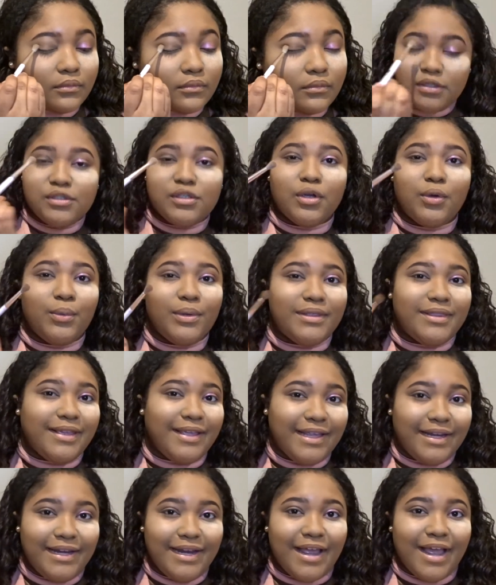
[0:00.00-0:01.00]
So with
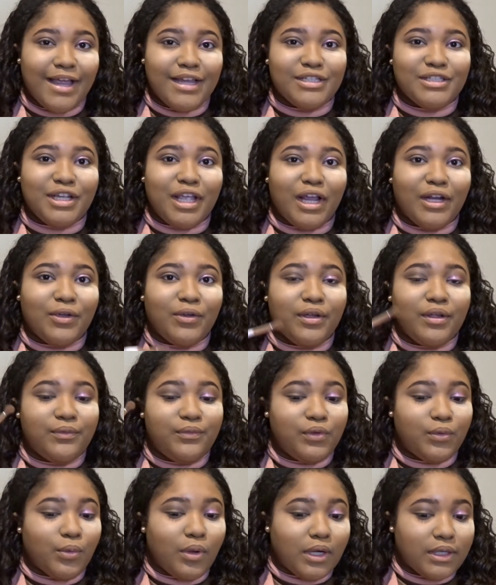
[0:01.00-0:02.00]
any eyeshadow, if
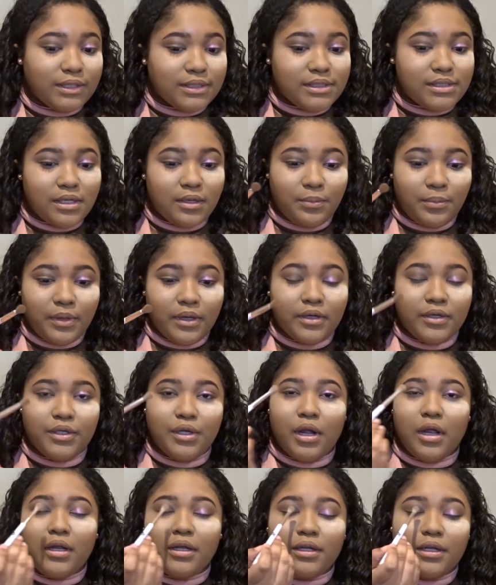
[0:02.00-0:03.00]
you want it to appear
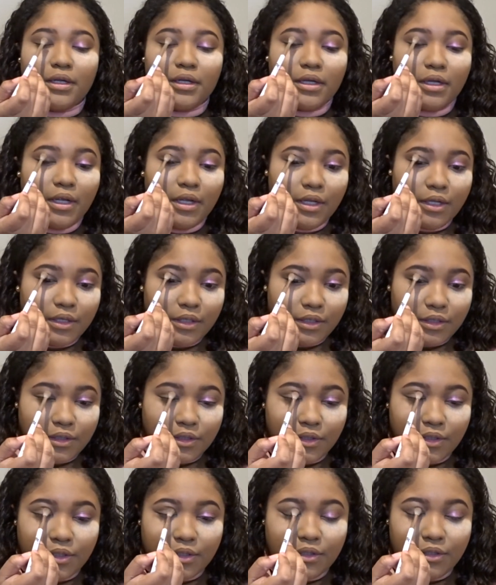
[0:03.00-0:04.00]
darker, you're gonna